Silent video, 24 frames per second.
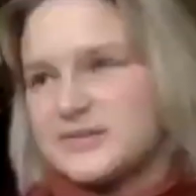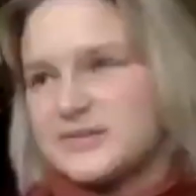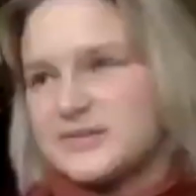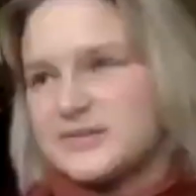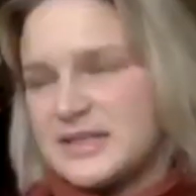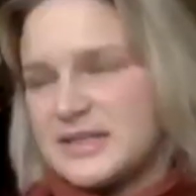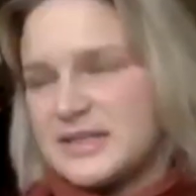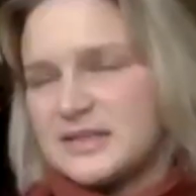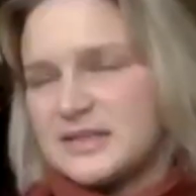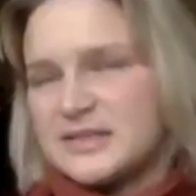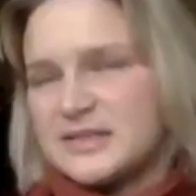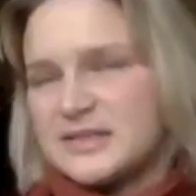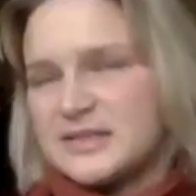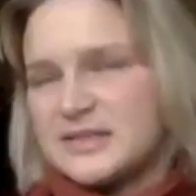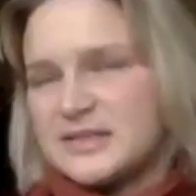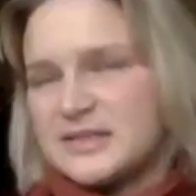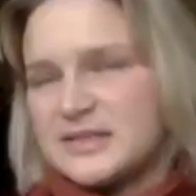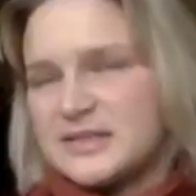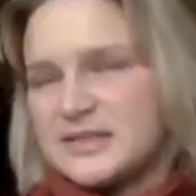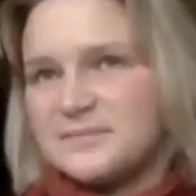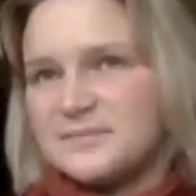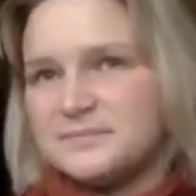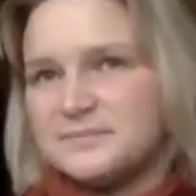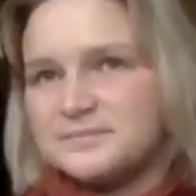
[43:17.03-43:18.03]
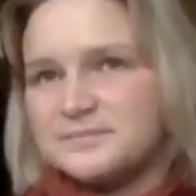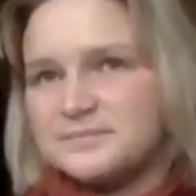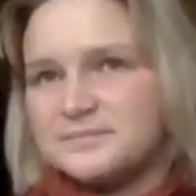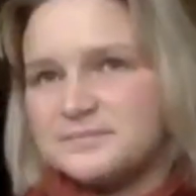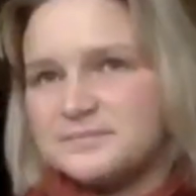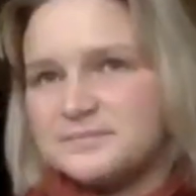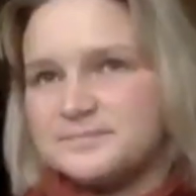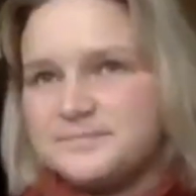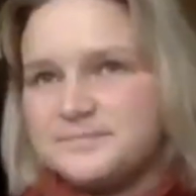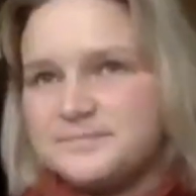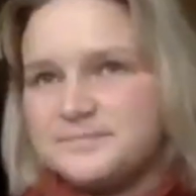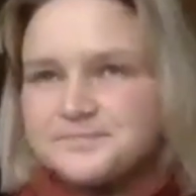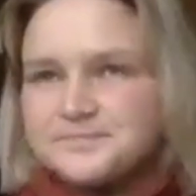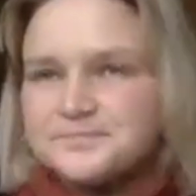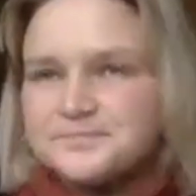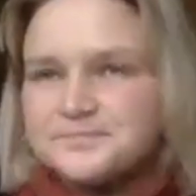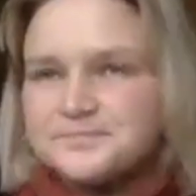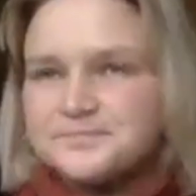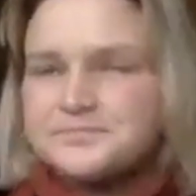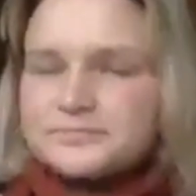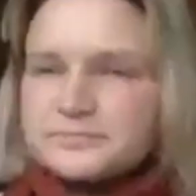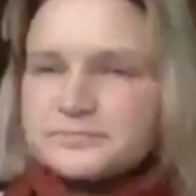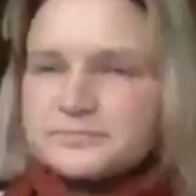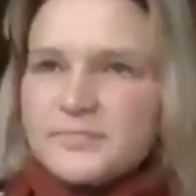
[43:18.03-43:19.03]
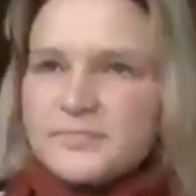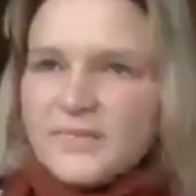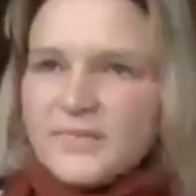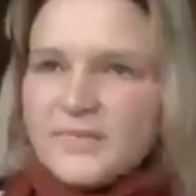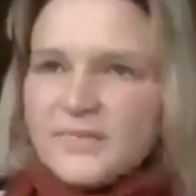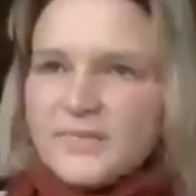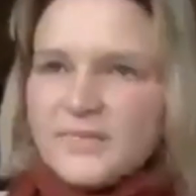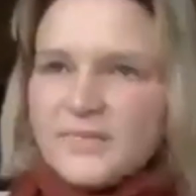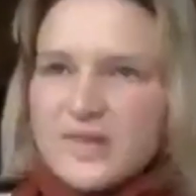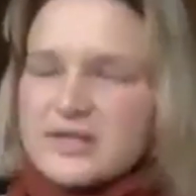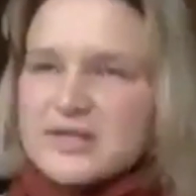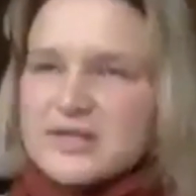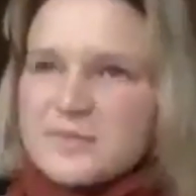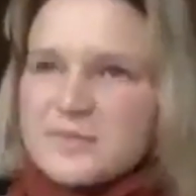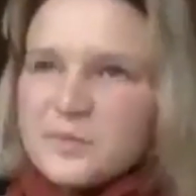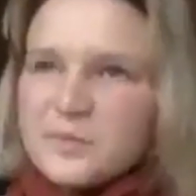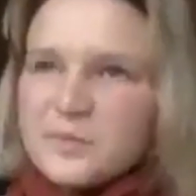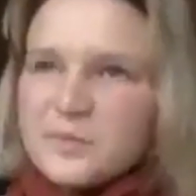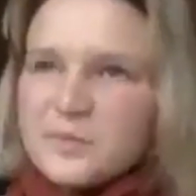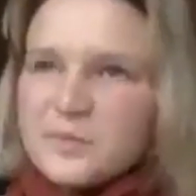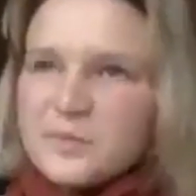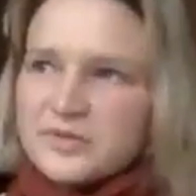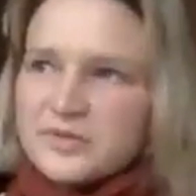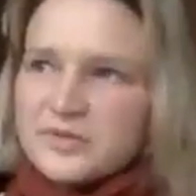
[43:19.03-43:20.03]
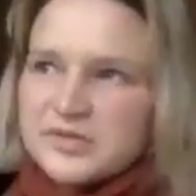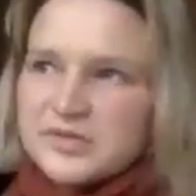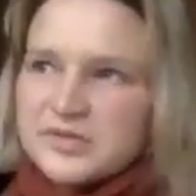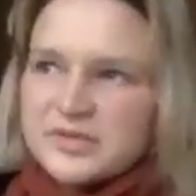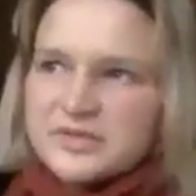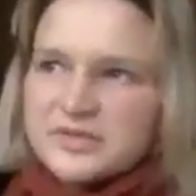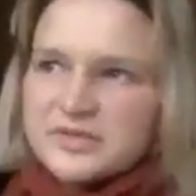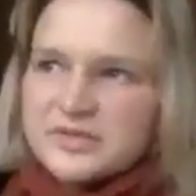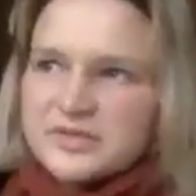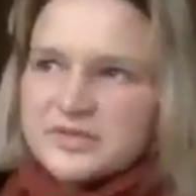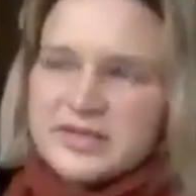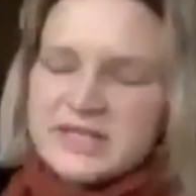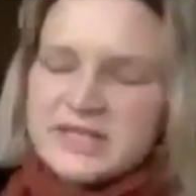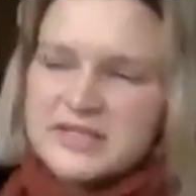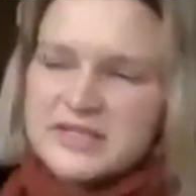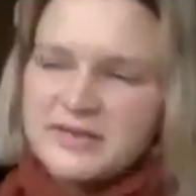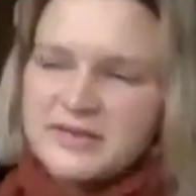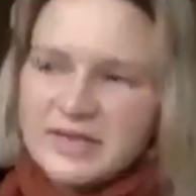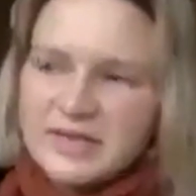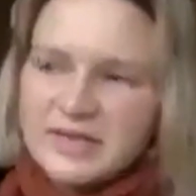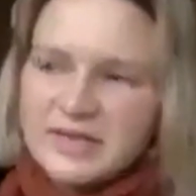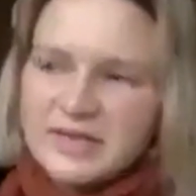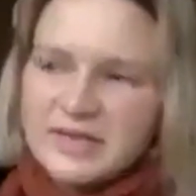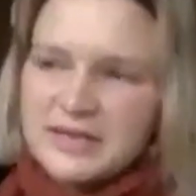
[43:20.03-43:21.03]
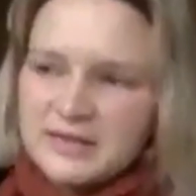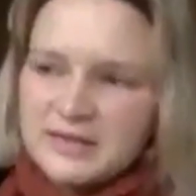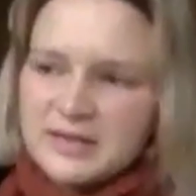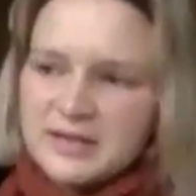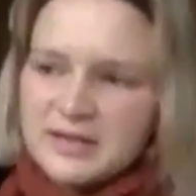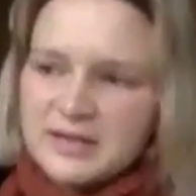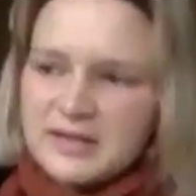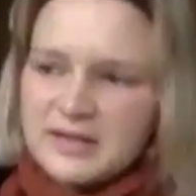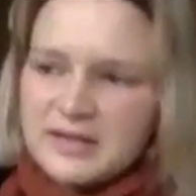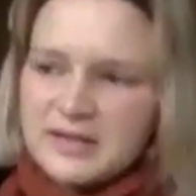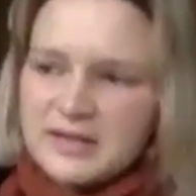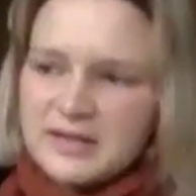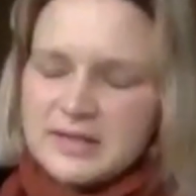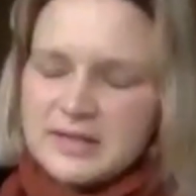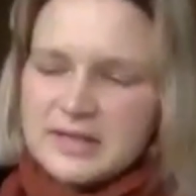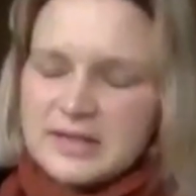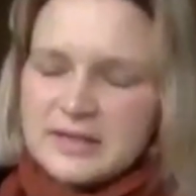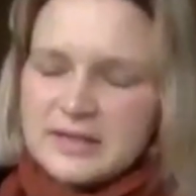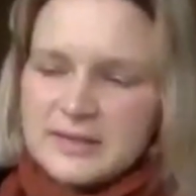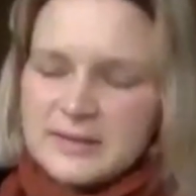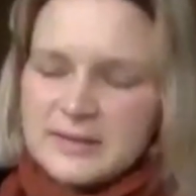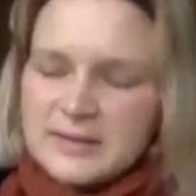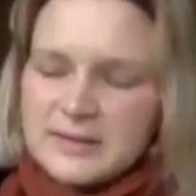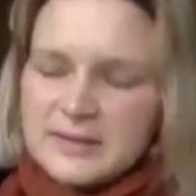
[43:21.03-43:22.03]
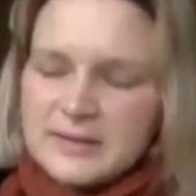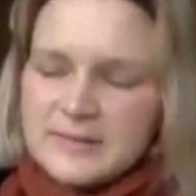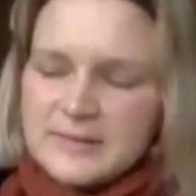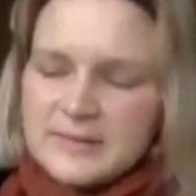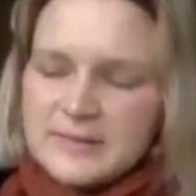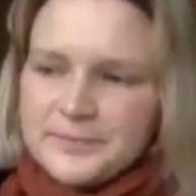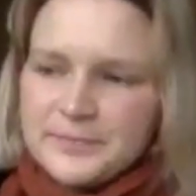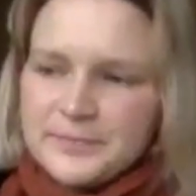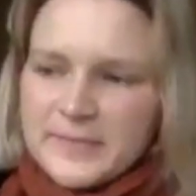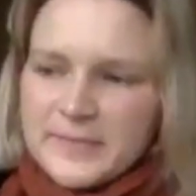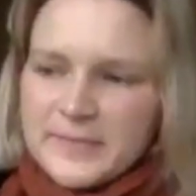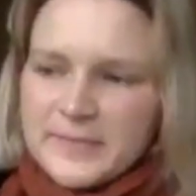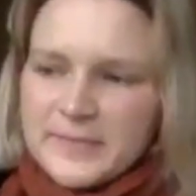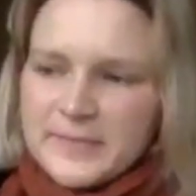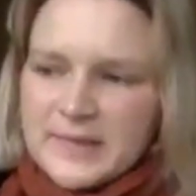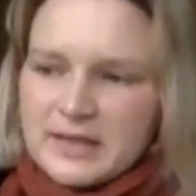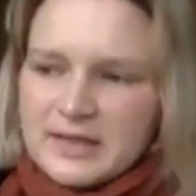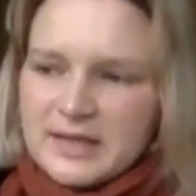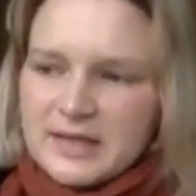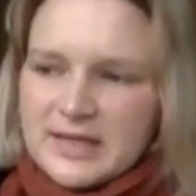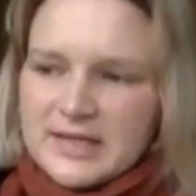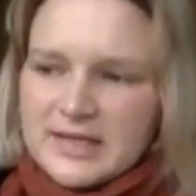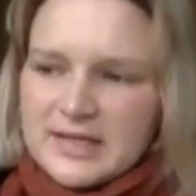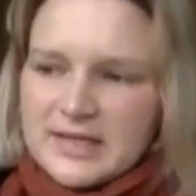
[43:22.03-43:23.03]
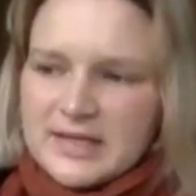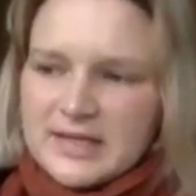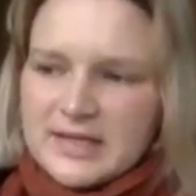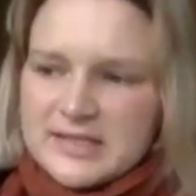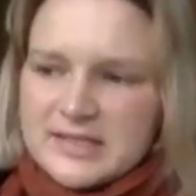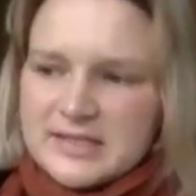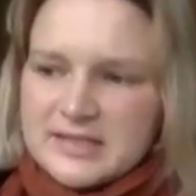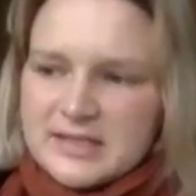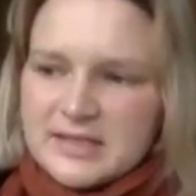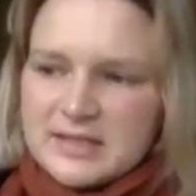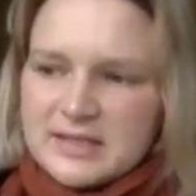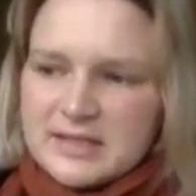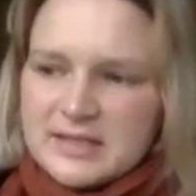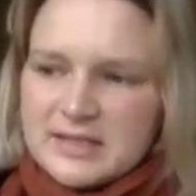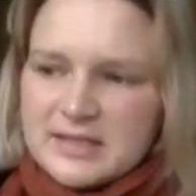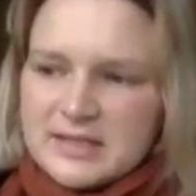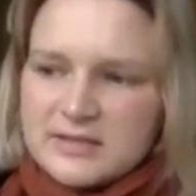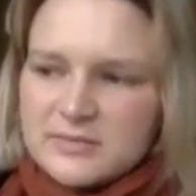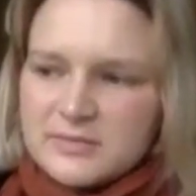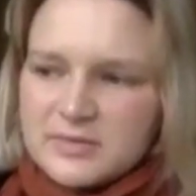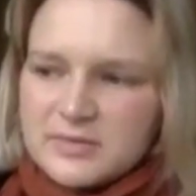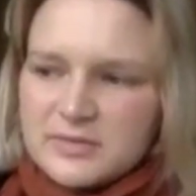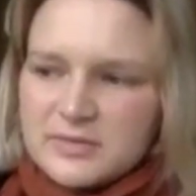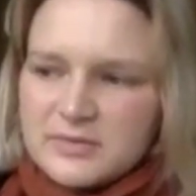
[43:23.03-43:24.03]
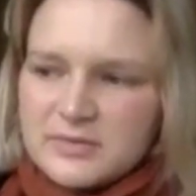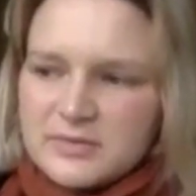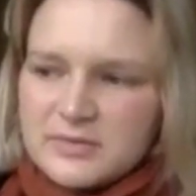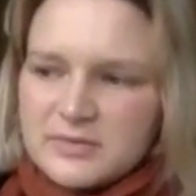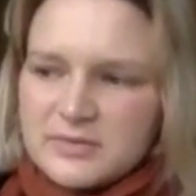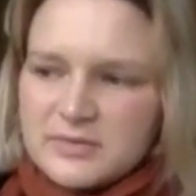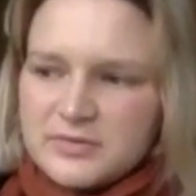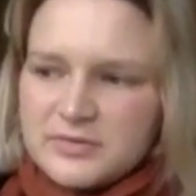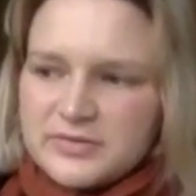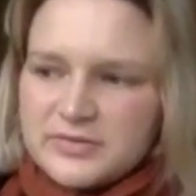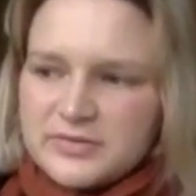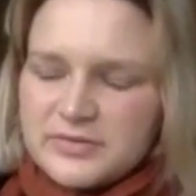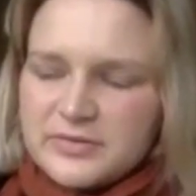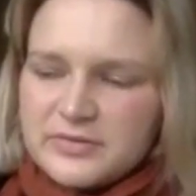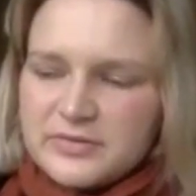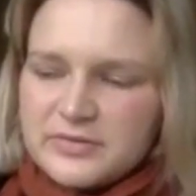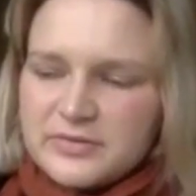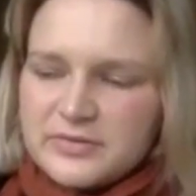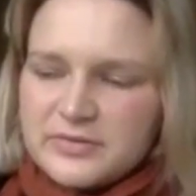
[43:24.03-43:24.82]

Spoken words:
And it's really, you know, it's important just to reiterate that last year's kinship course